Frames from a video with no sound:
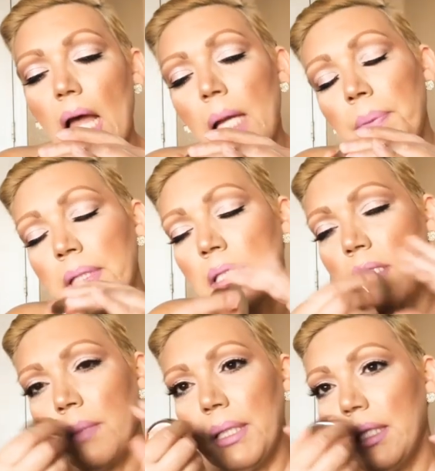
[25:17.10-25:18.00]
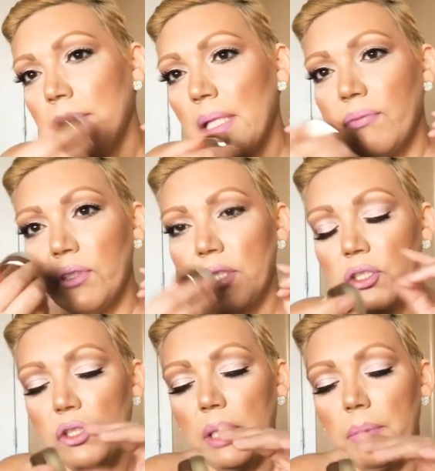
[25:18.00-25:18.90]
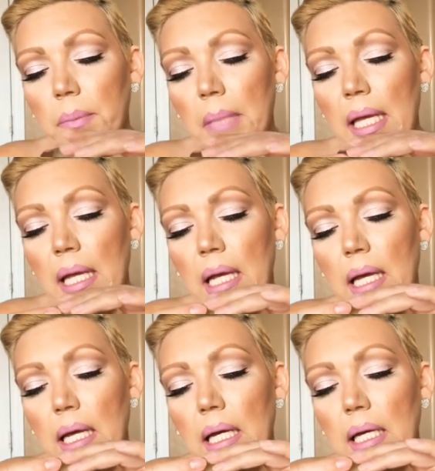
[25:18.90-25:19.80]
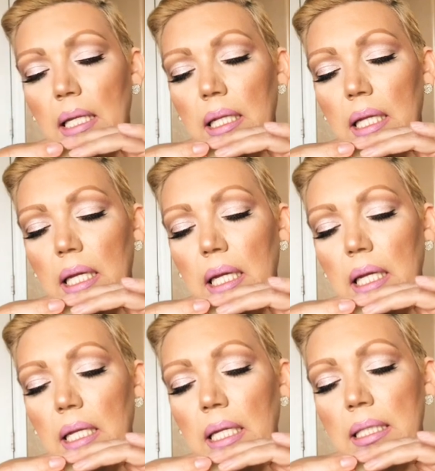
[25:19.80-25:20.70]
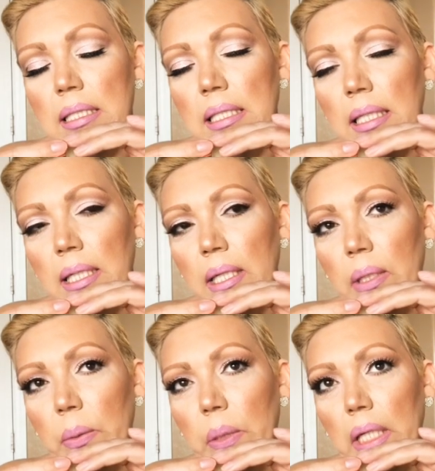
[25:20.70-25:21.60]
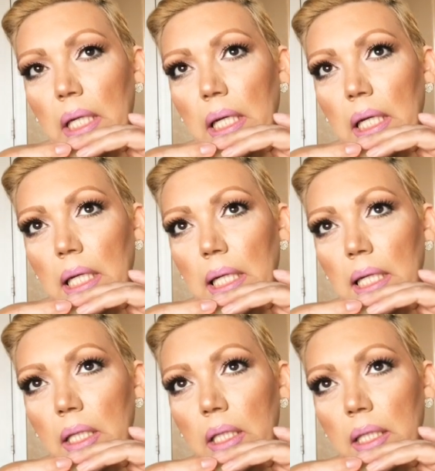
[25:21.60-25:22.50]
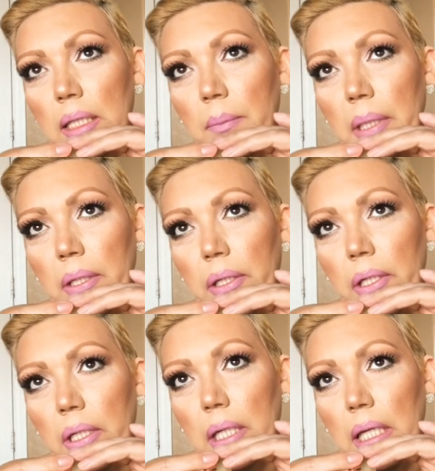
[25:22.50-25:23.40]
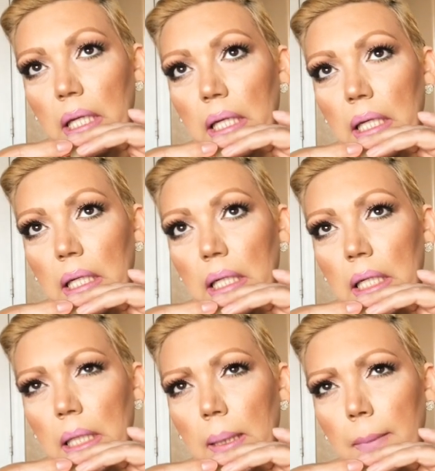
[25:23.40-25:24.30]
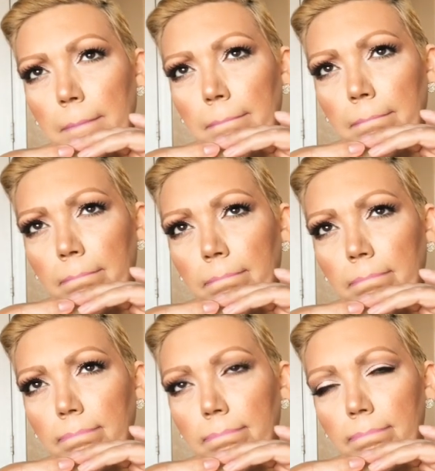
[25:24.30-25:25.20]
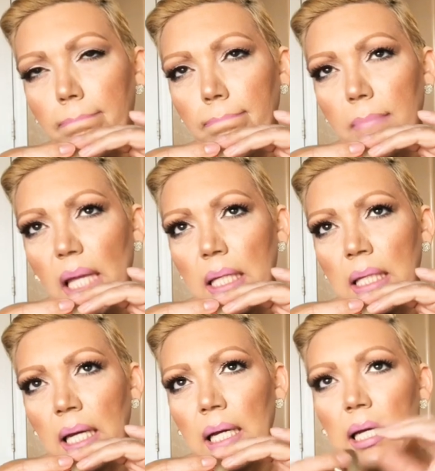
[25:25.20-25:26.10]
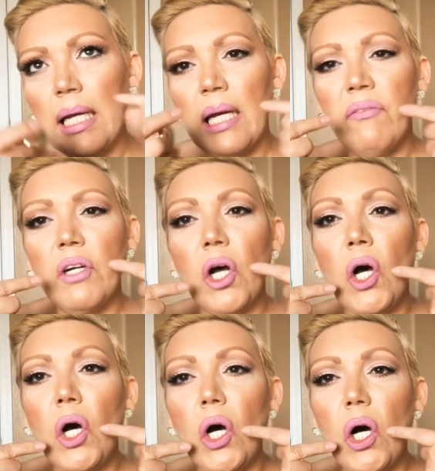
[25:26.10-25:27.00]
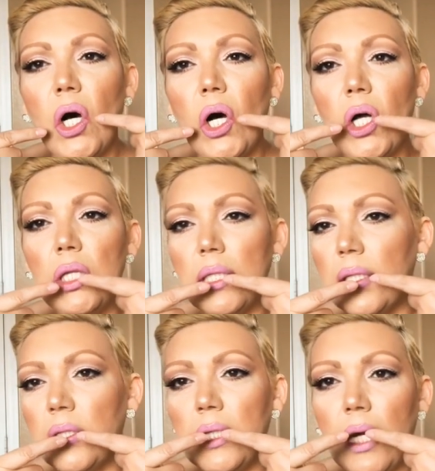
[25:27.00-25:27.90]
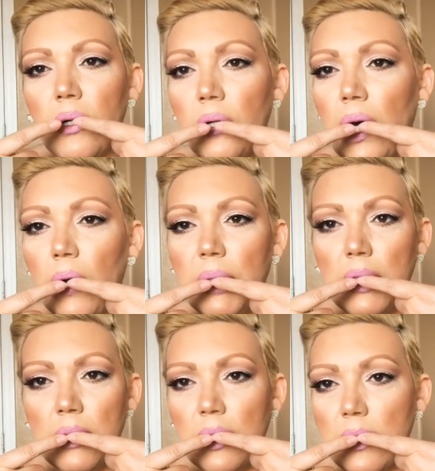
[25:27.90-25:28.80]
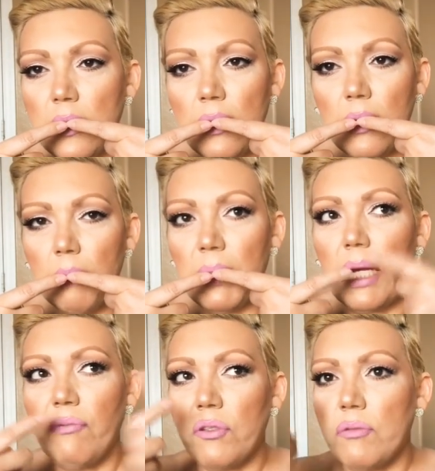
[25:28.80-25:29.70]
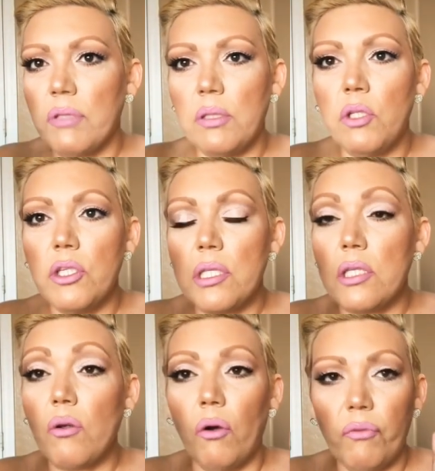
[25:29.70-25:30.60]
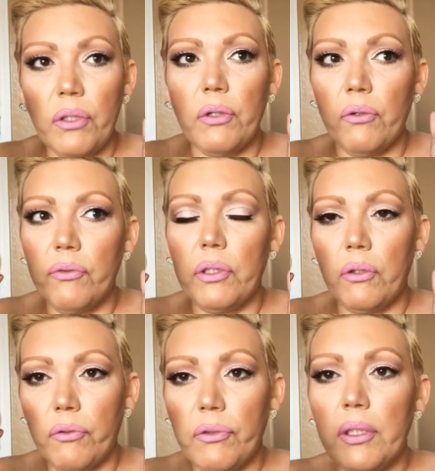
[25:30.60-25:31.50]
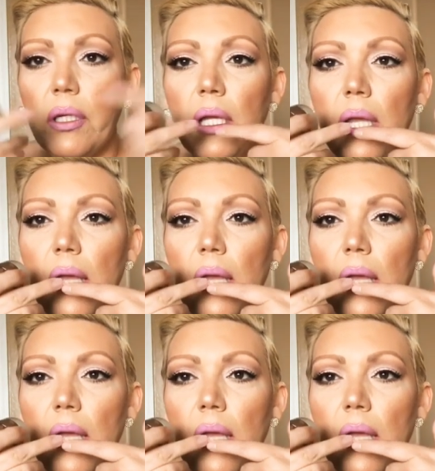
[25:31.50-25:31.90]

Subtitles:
I put this on my lips after I scrub them, and next thing you know, I look in the mirror and yeah, I have it all, literally, I don't know how it does it, but I've used this over and over and over.